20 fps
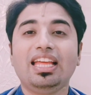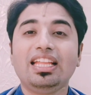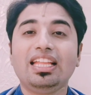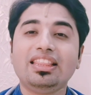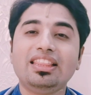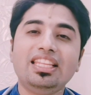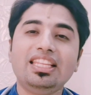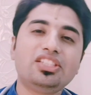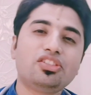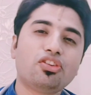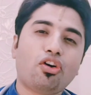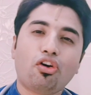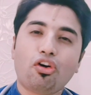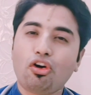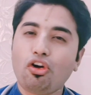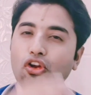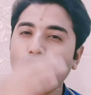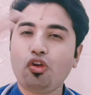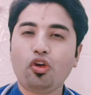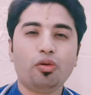these
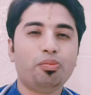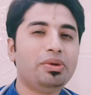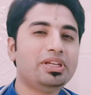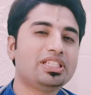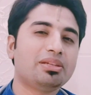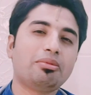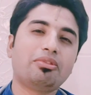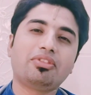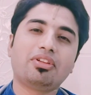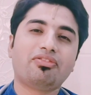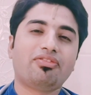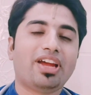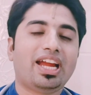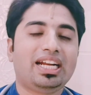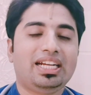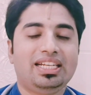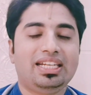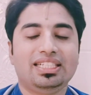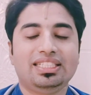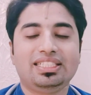all could be some of the
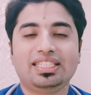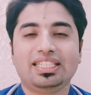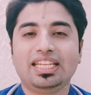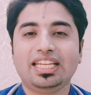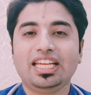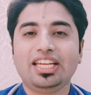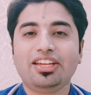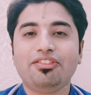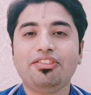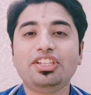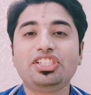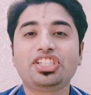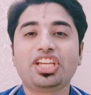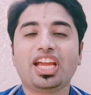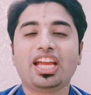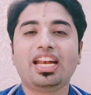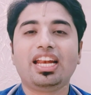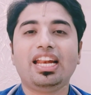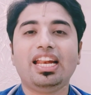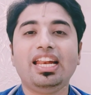factors which
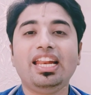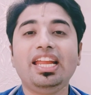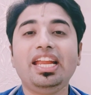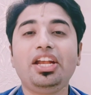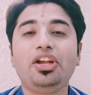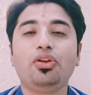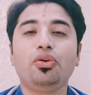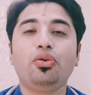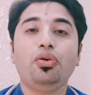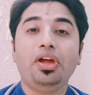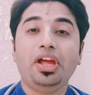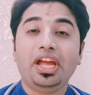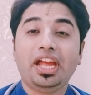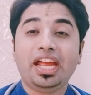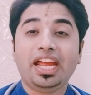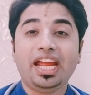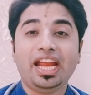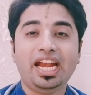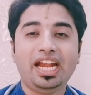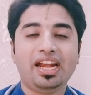can lead to
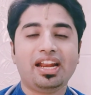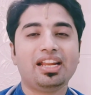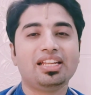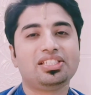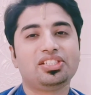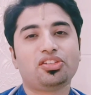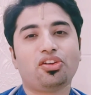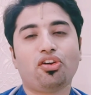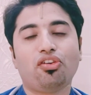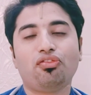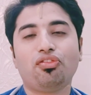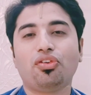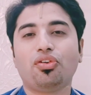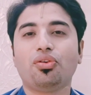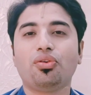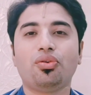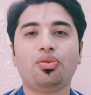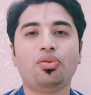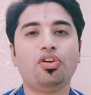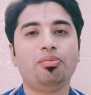hindrance of
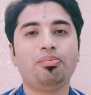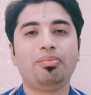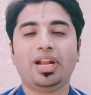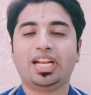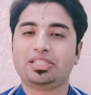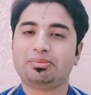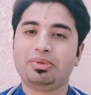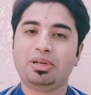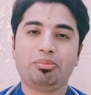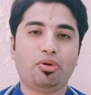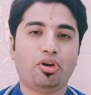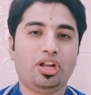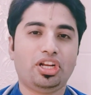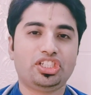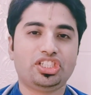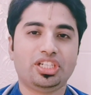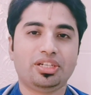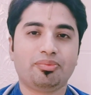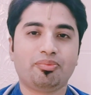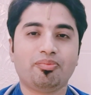good breast milk
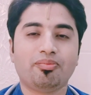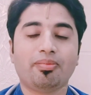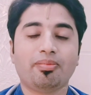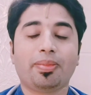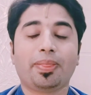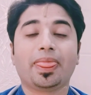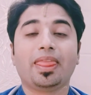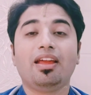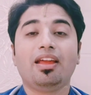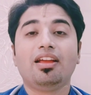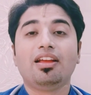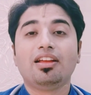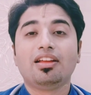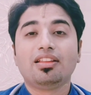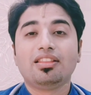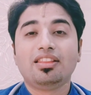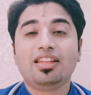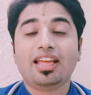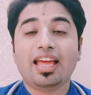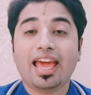production.
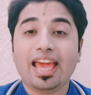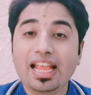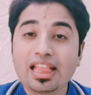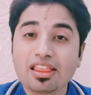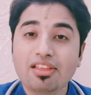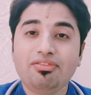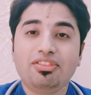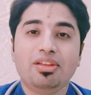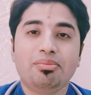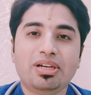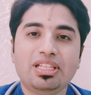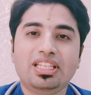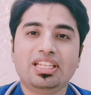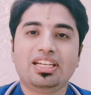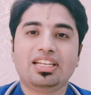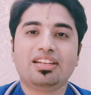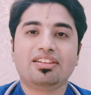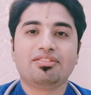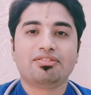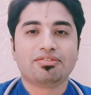The health of the
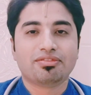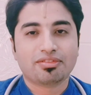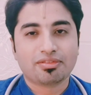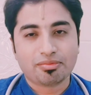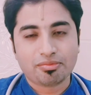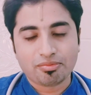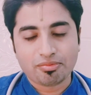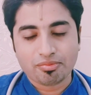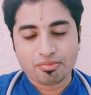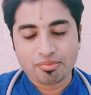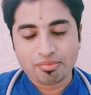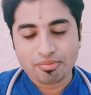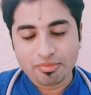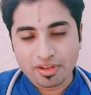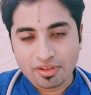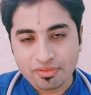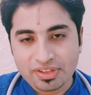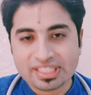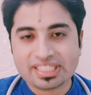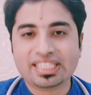mother
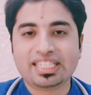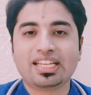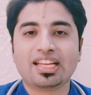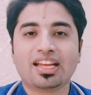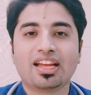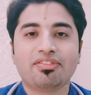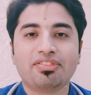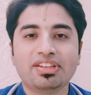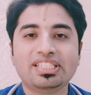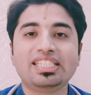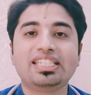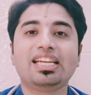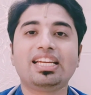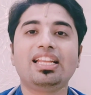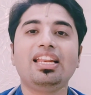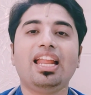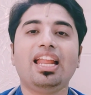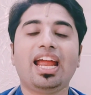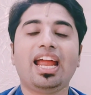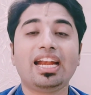
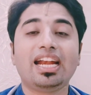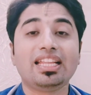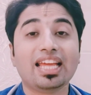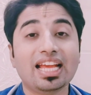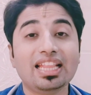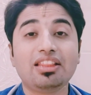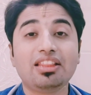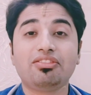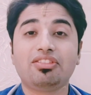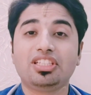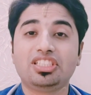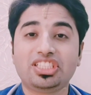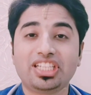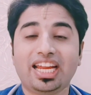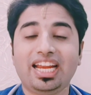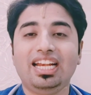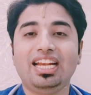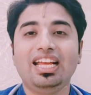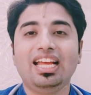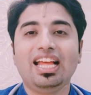physical and the health of the
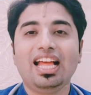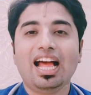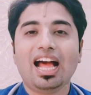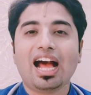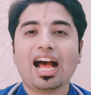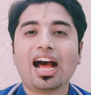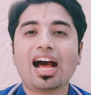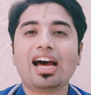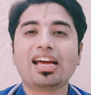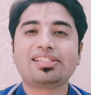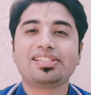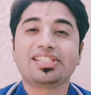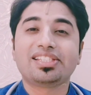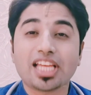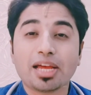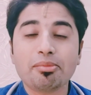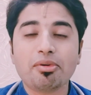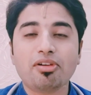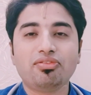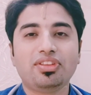child are
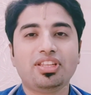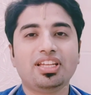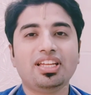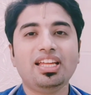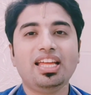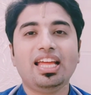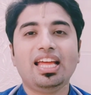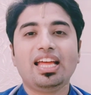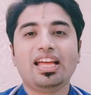some of the